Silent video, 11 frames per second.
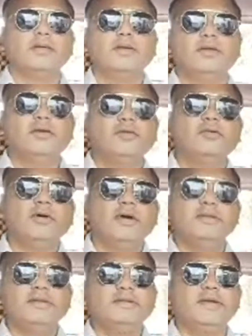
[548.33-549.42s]
So as I
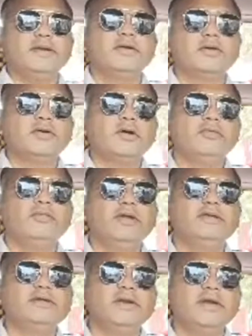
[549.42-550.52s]
said,
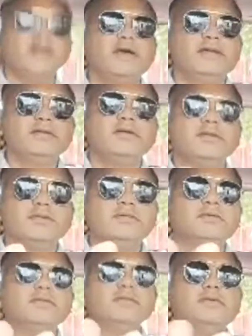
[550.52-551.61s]
confidential data is also
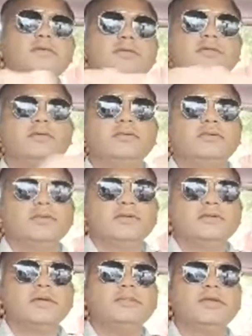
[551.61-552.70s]

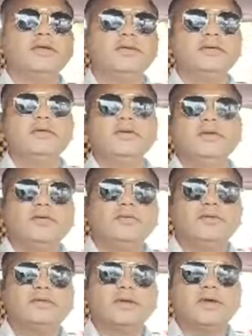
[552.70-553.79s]
something
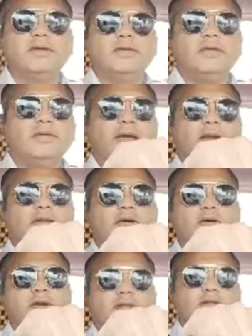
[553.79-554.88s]
which can impact
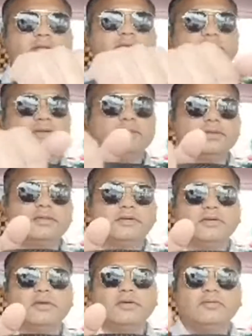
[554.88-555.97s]
the organization.
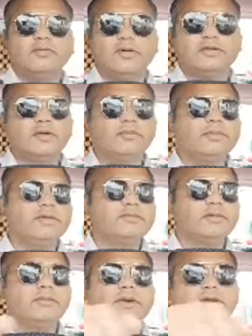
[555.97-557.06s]
For example, if
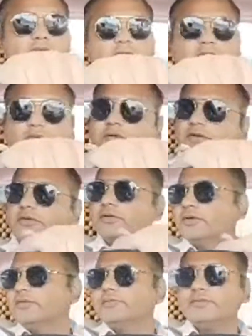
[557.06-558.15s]
somebody knows the location of